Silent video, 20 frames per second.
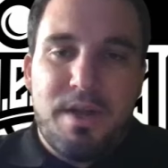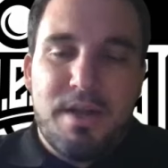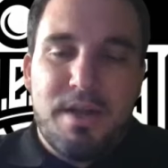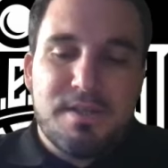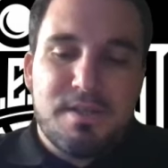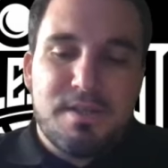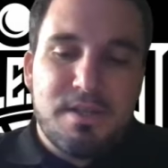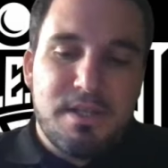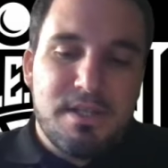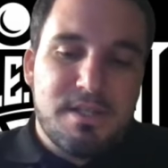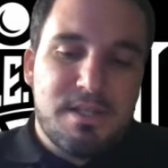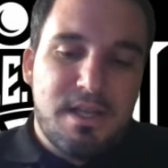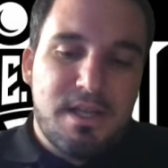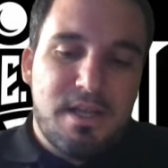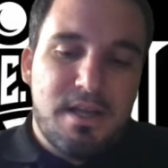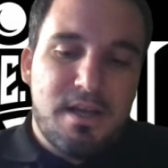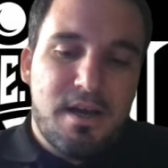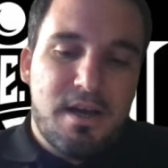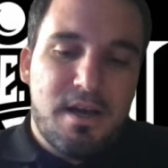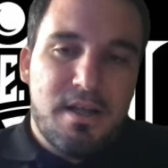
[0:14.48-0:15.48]
man. So let's
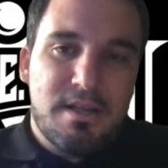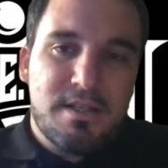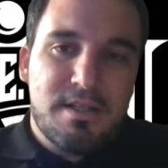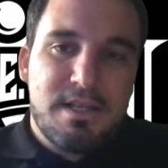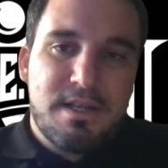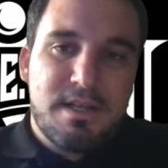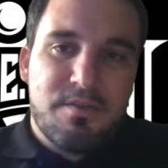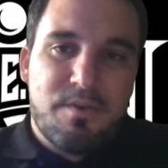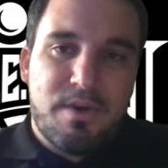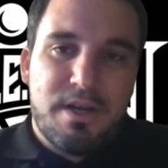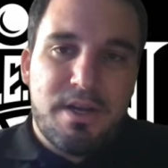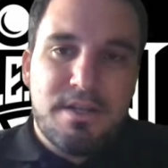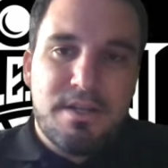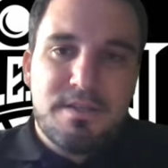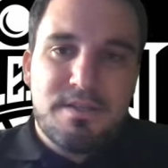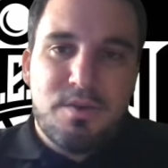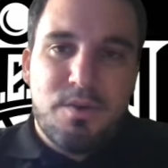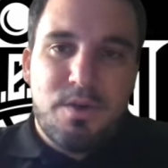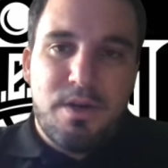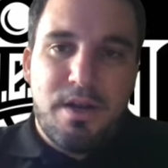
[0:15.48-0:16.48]
get right
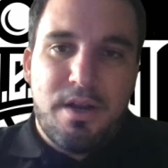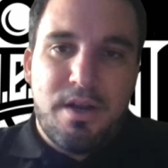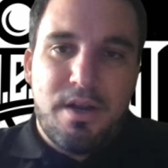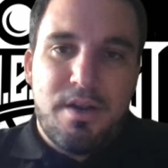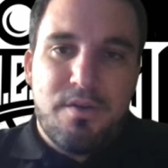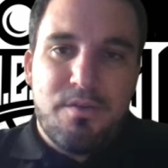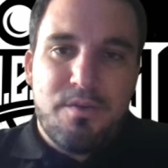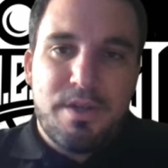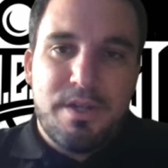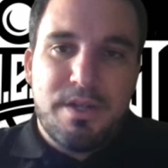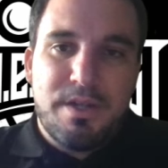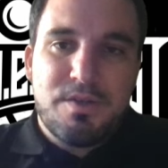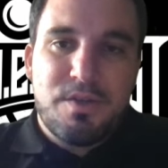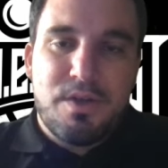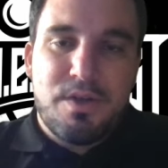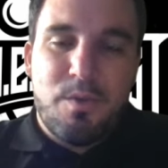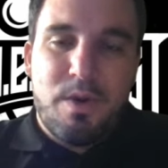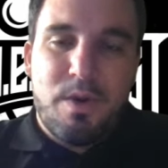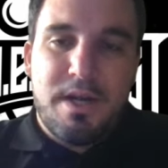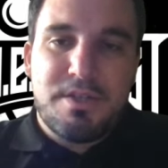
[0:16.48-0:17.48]
into it. Really
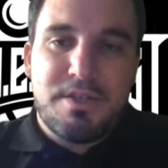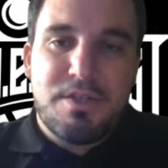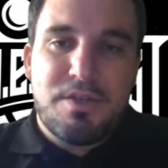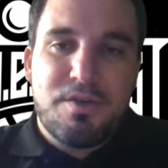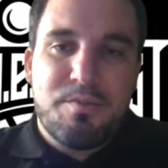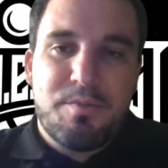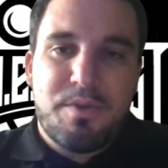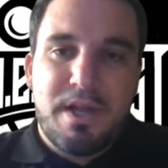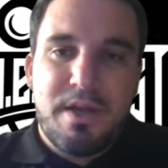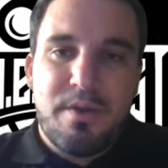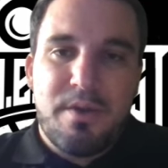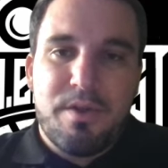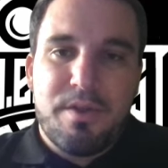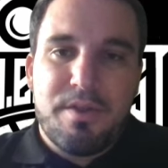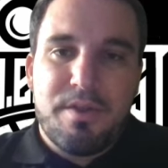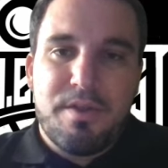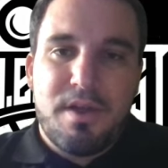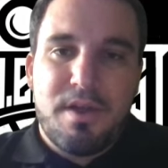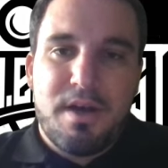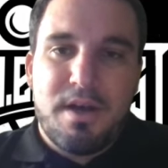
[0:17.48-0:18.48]
enjoyed watching you play
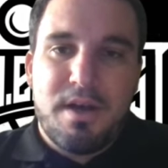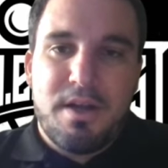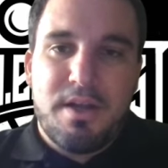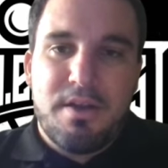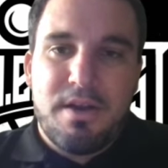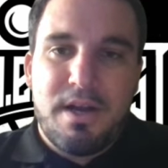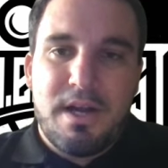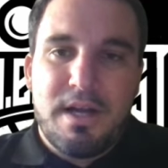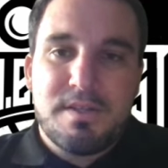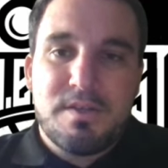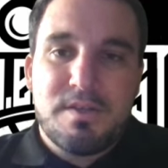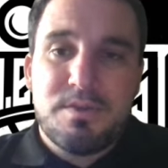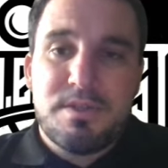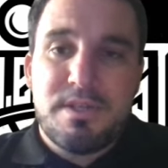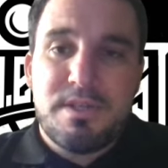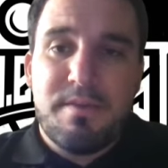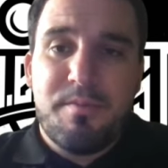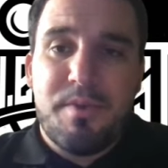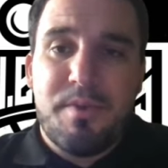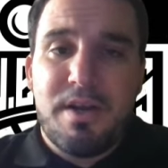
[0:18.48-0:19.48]
with your high school
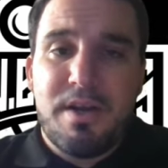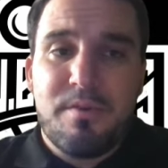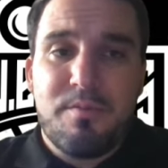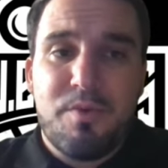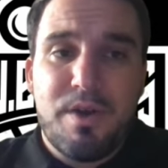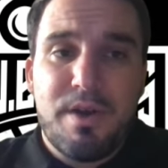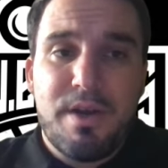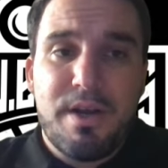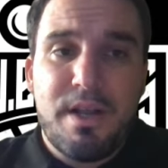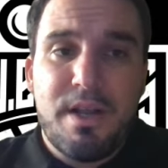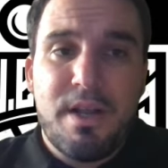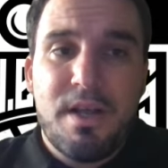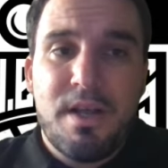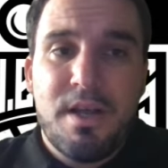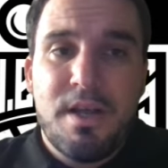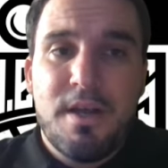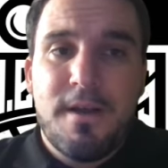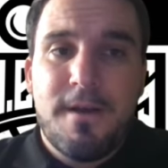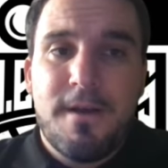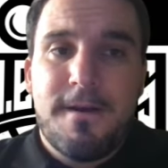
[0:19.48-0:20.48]
team, Bonner-Prendie.
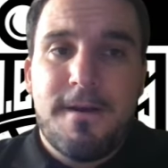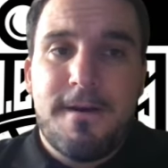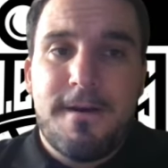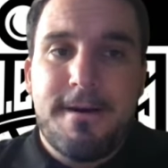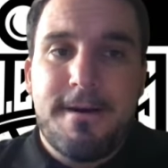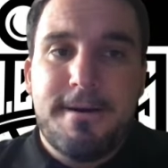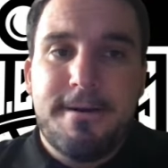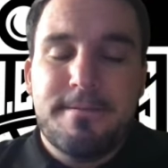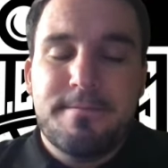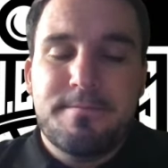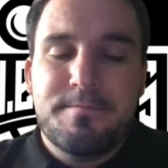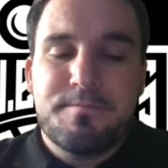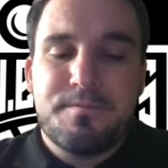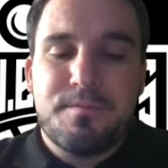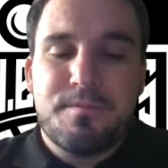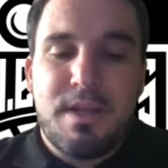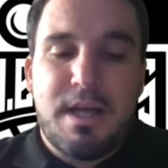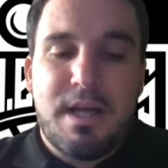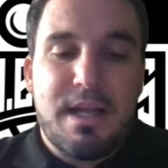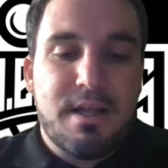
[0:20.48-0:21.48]
A
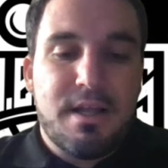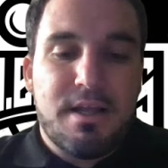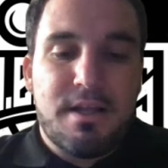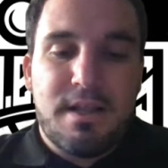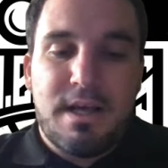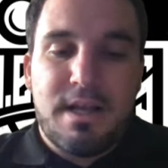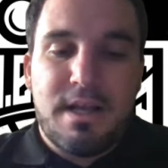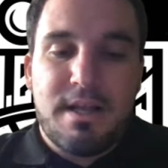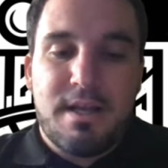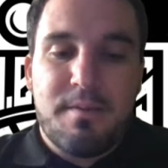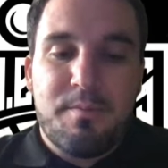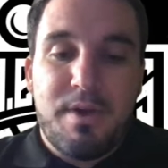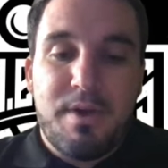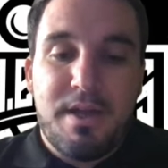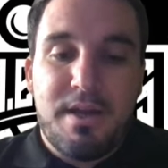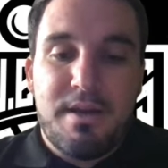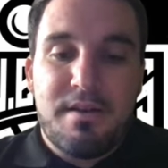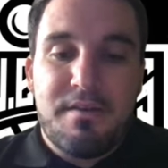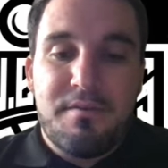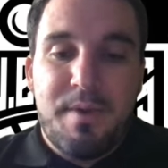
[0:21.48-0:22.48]
lot of
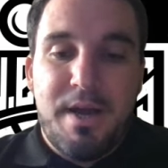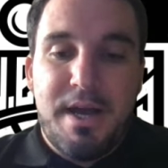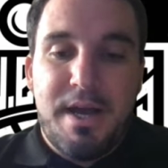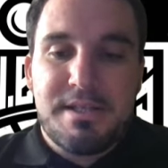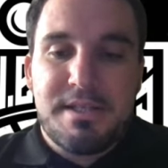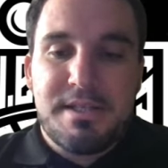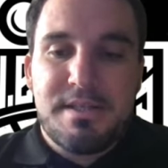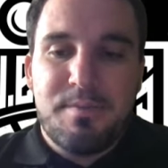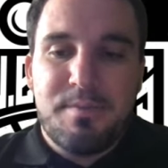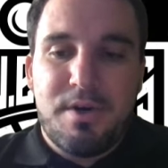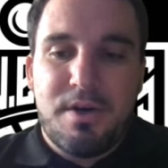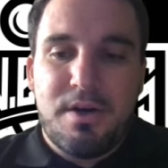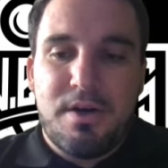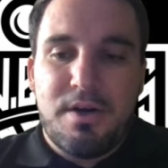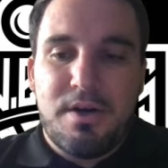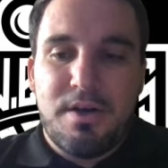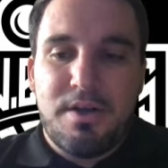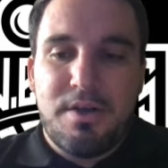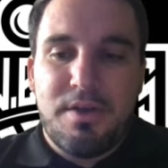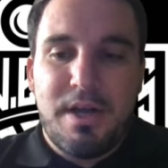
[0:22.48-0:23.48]
competitive
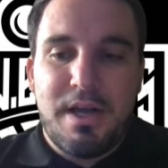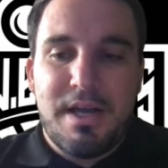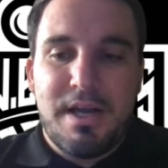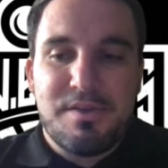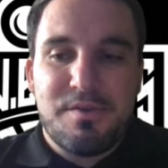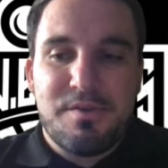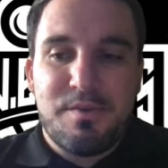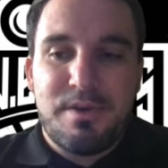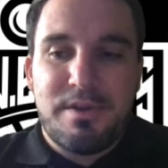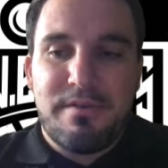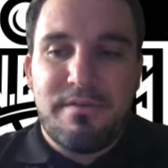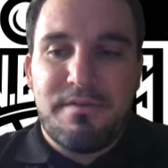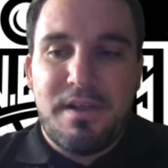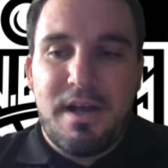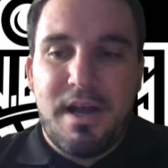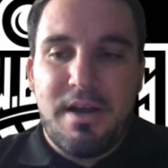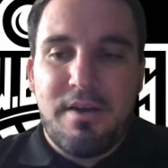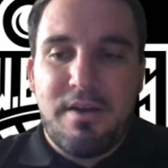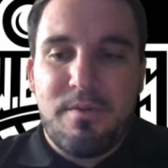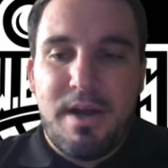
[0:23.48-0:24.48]
basketball. You guys are really
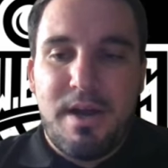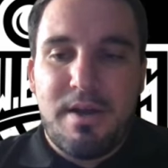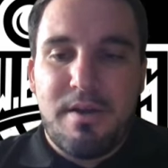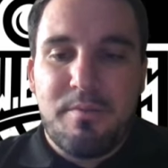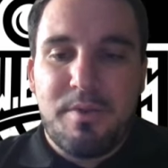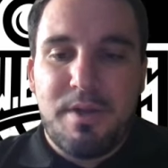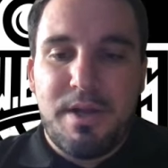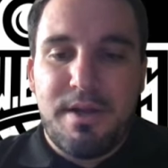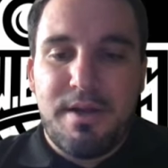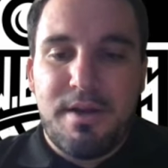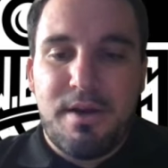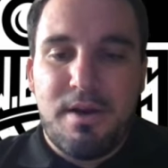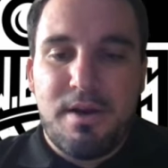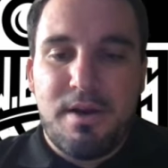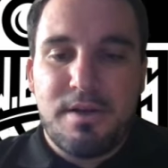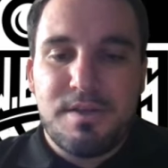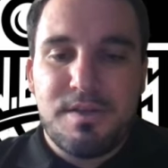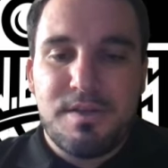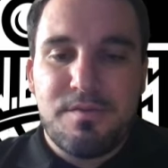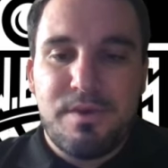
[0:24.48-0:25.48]
flying around and playing
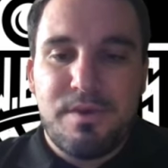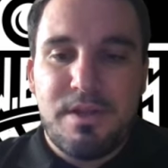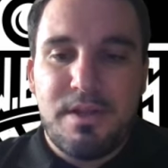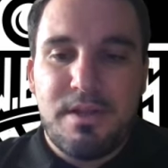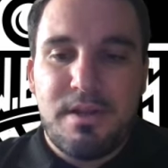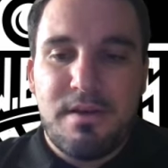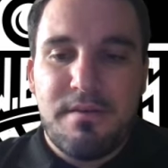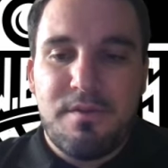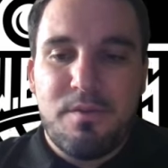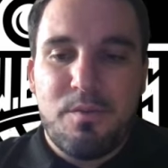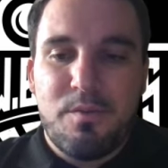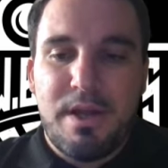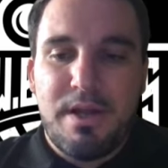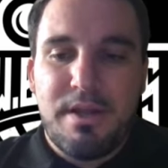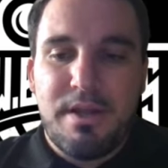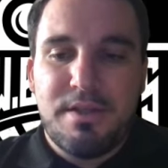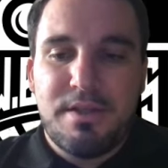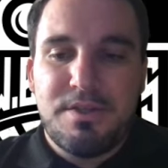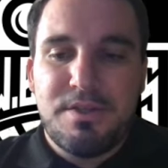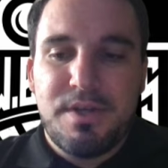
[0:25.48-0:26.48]
hard. So really love the way
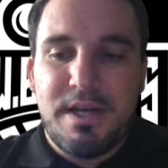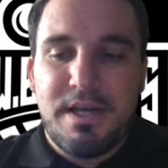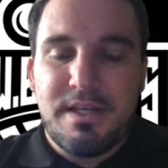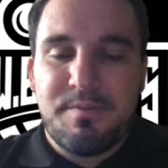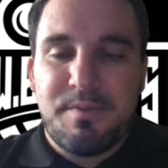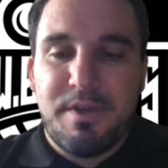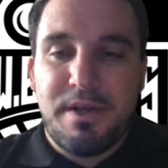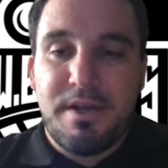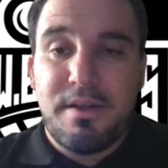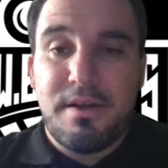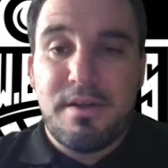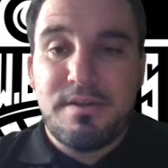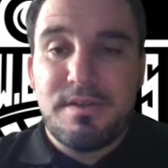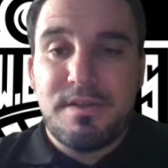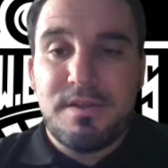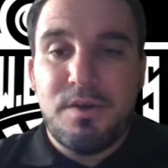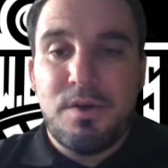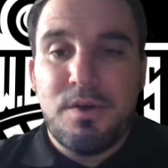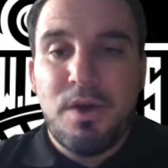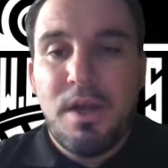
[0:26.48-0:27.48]
that you guys play there
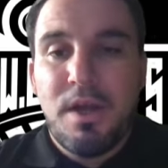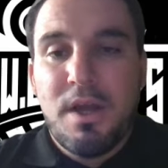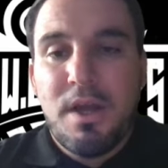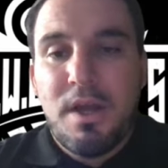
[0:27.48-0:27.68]
too.